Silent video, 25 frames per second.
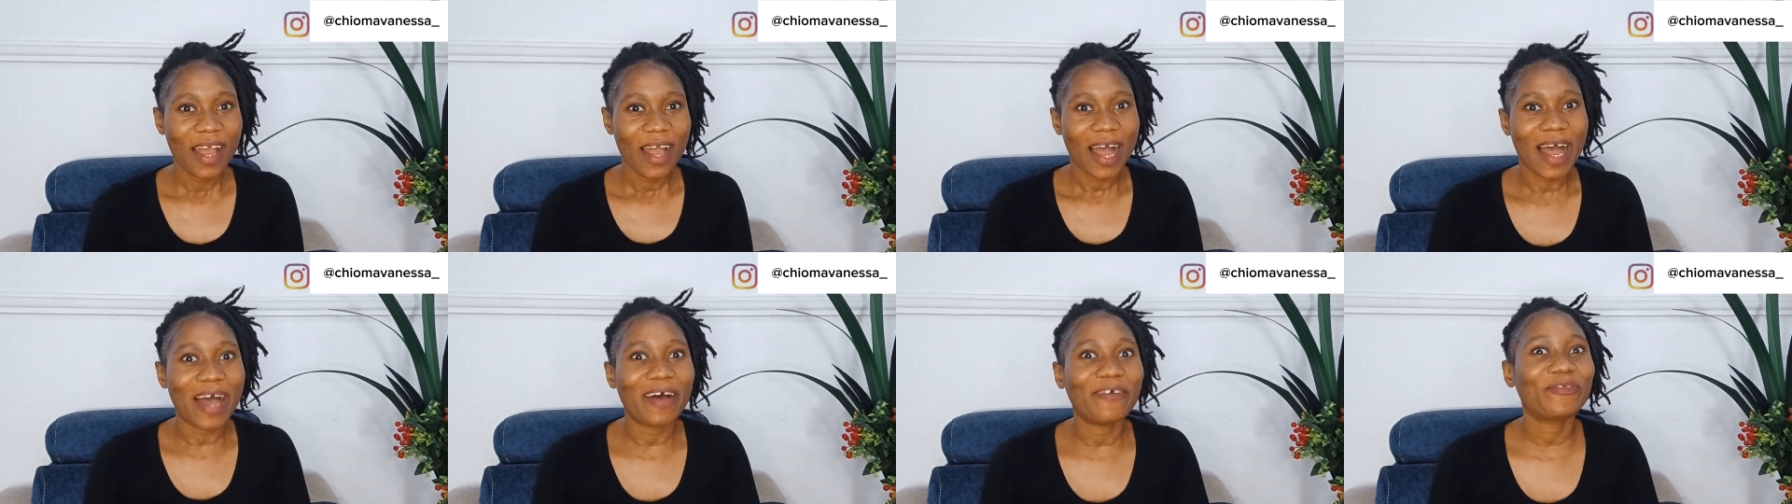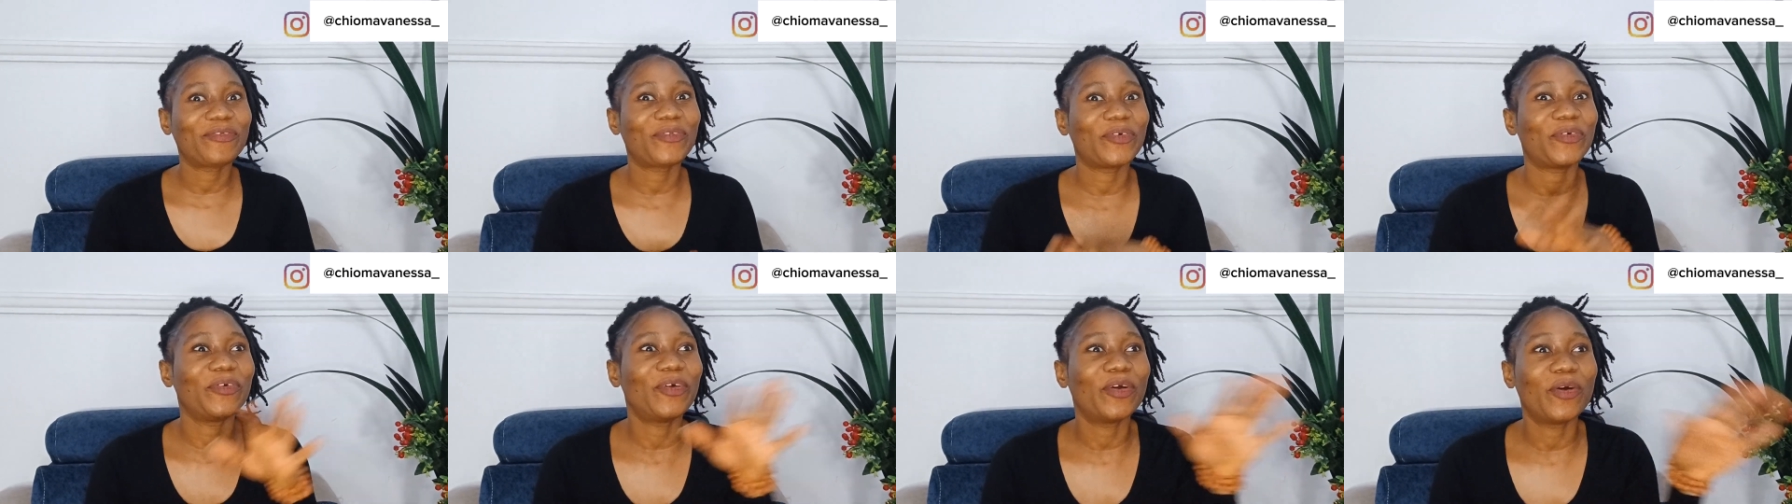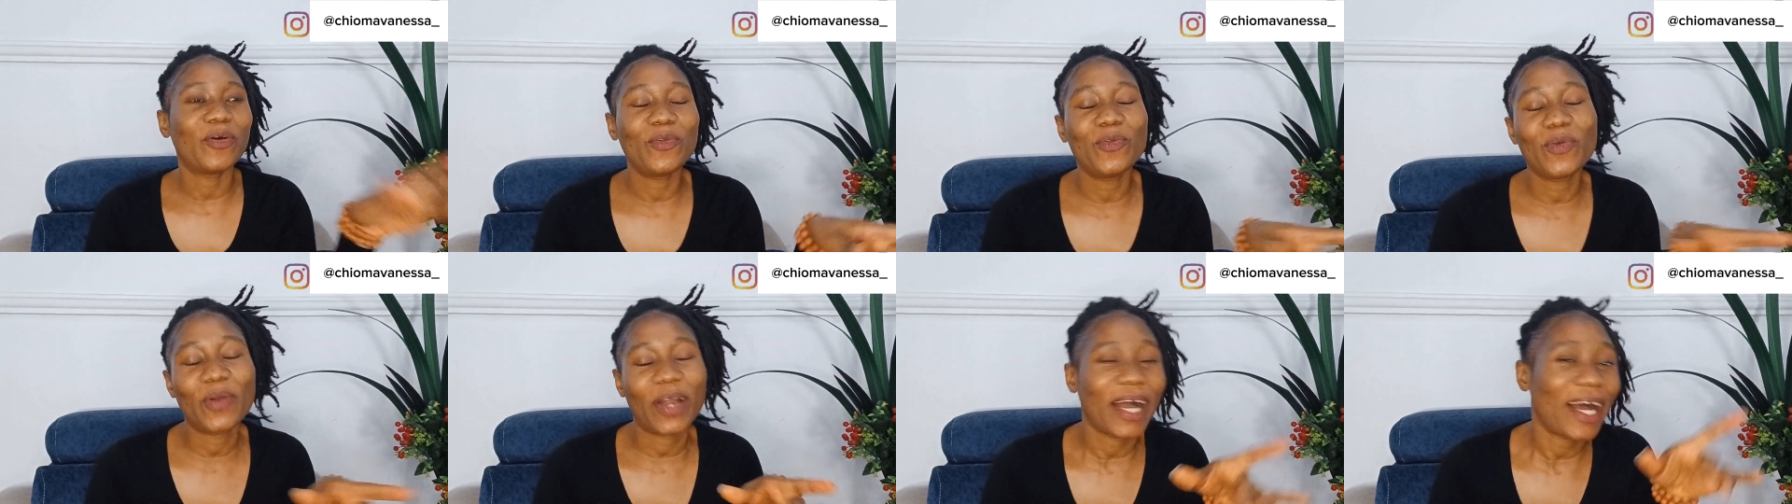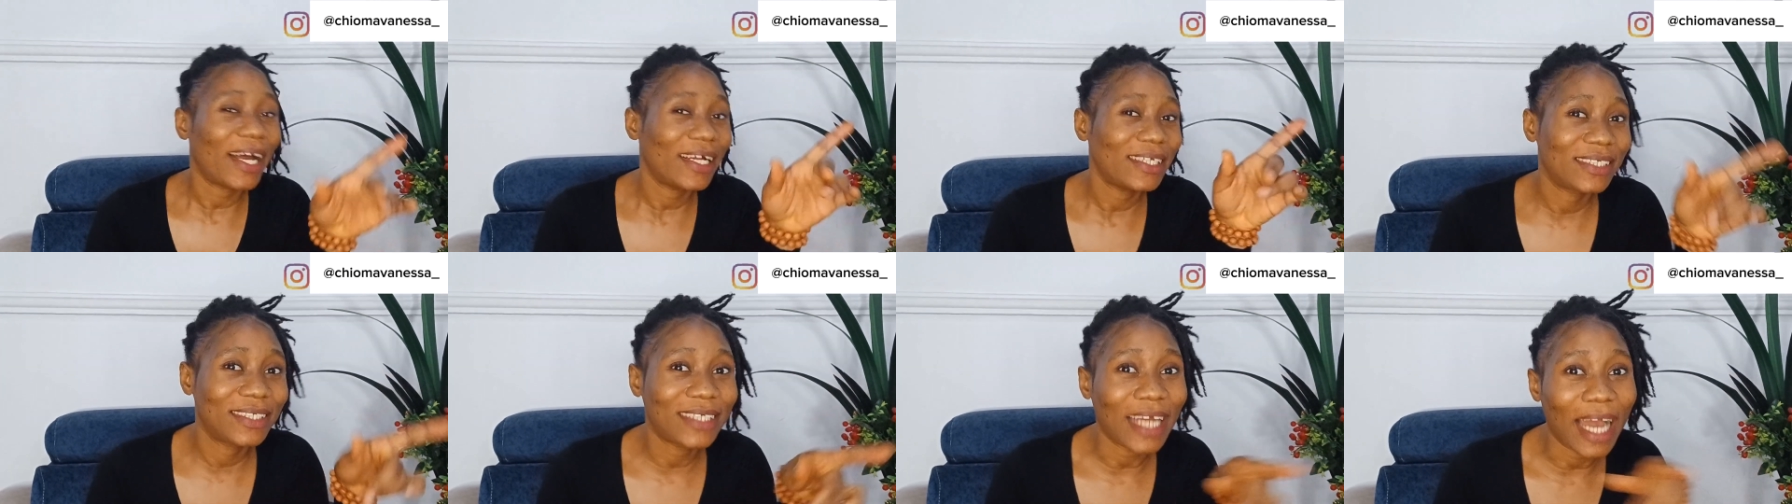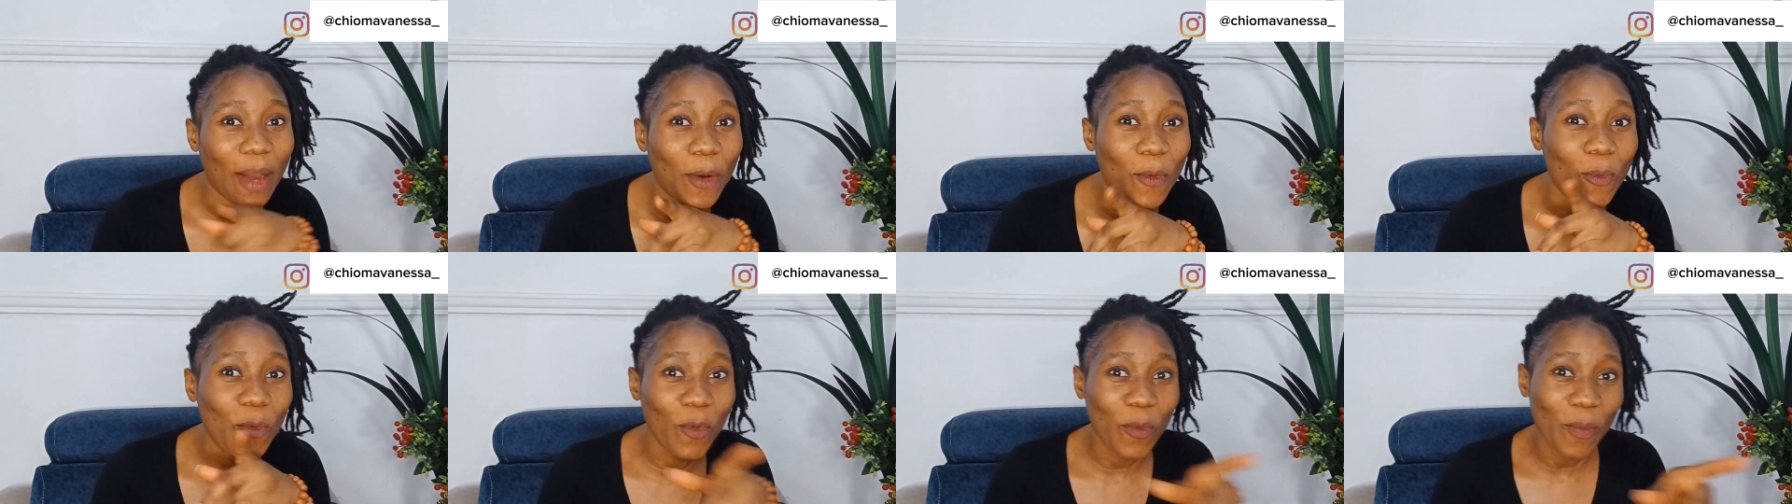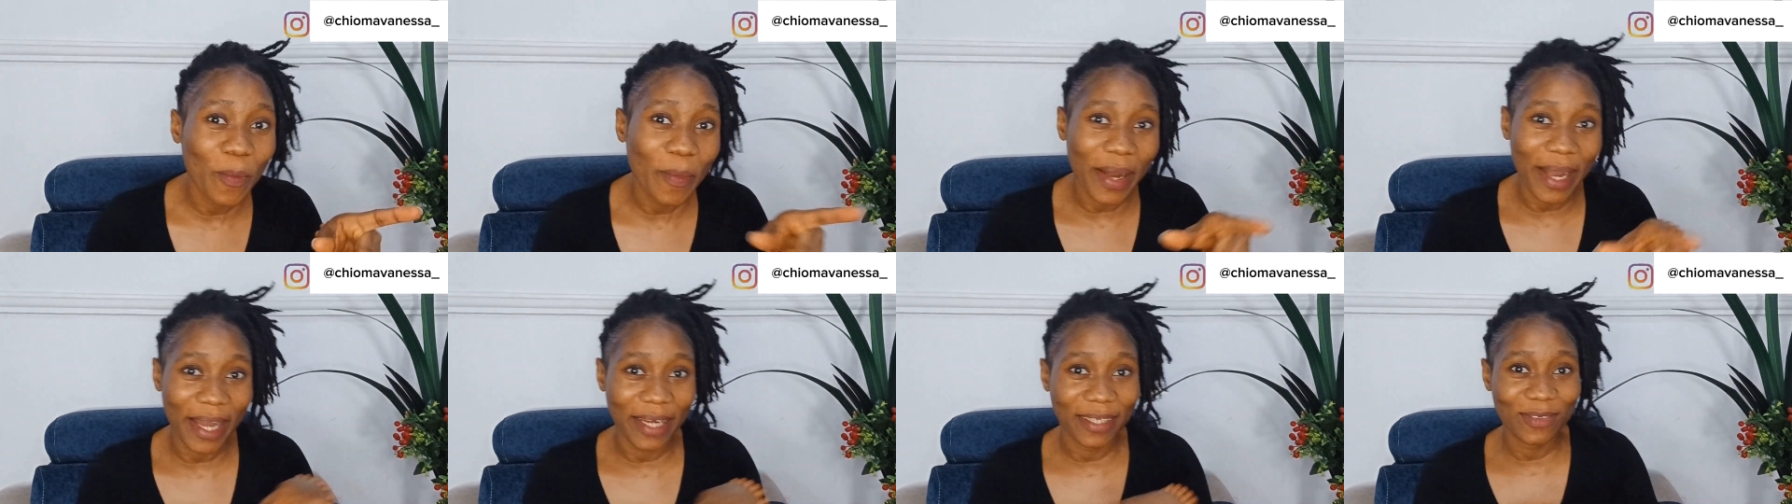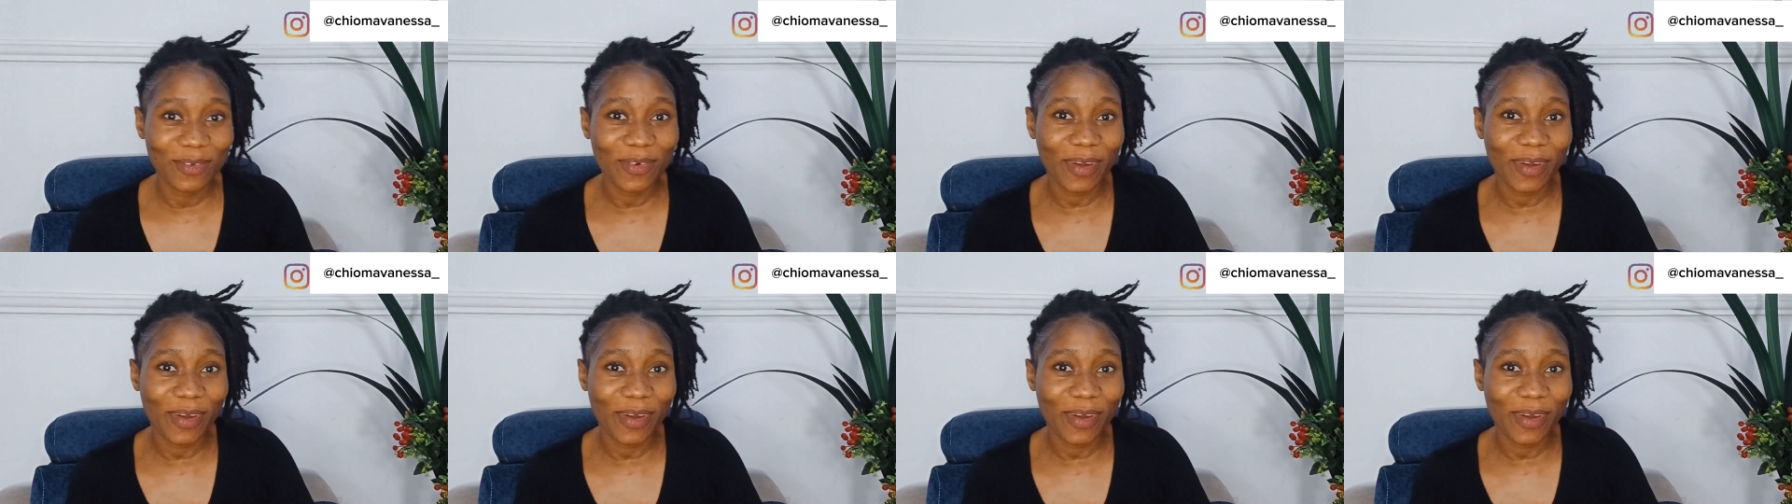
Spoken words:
After all, look at that woman,